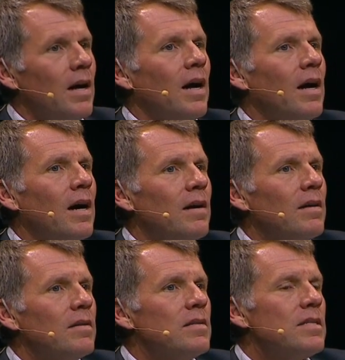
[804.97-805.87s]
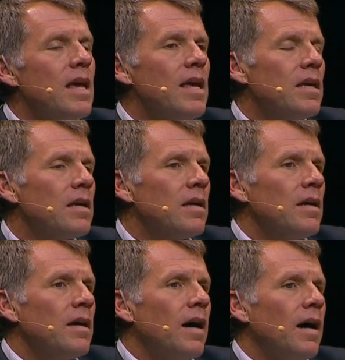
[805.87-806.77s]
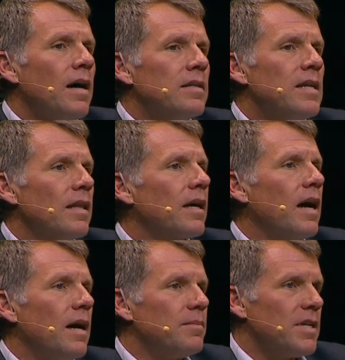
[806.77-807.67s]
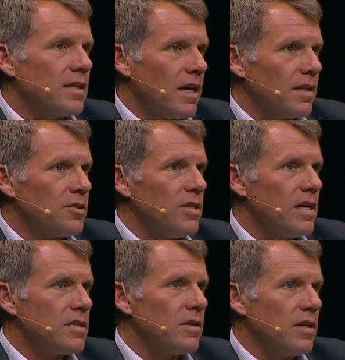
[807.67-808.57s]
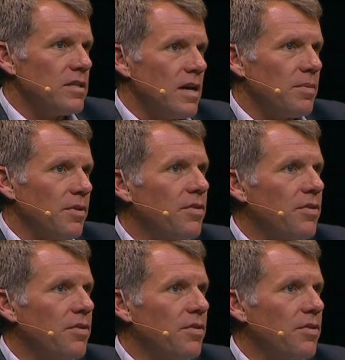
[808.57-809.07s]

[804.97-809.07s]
Uh, take uh, telecom technology as a good example.